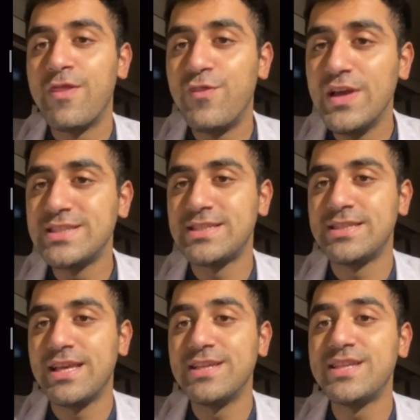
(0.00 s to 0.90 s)

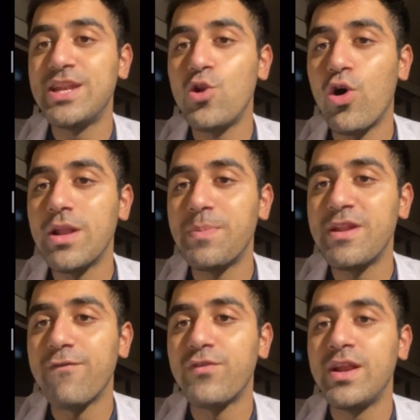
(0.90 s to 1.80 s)
This is the
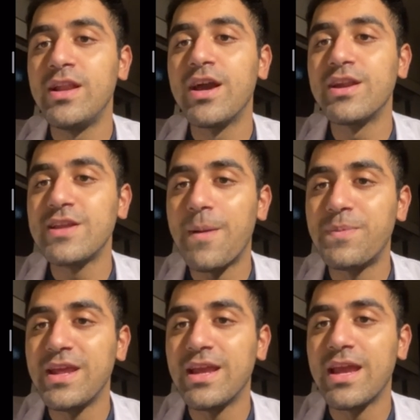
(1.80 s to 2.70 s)
norepinephrine
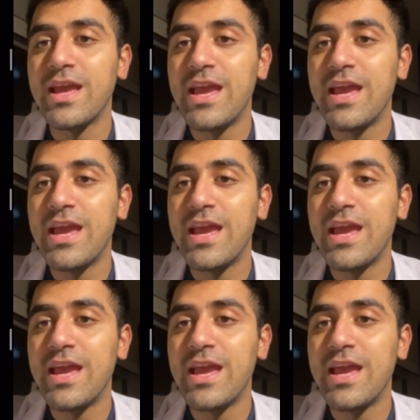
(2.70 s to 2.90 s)
reuptake